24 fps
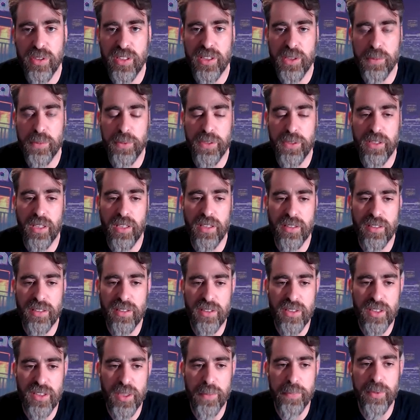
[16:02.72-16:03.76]
as, as
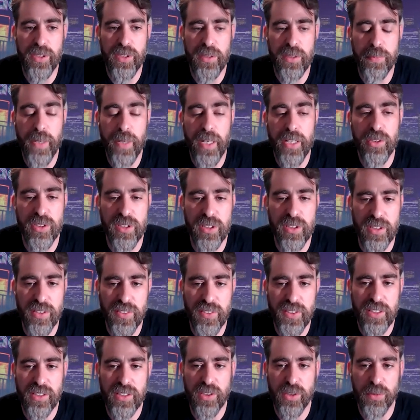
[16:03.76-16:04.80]
separate
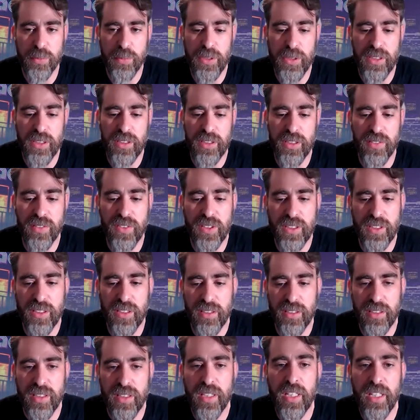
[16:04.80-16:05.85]
microservices or mini
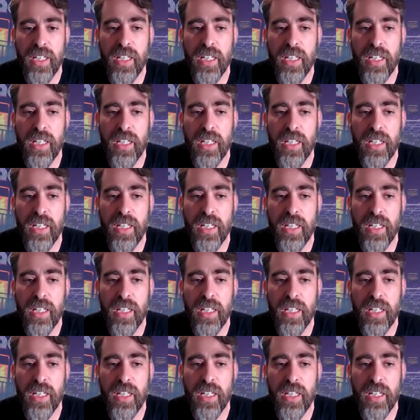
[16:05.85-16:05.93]
services.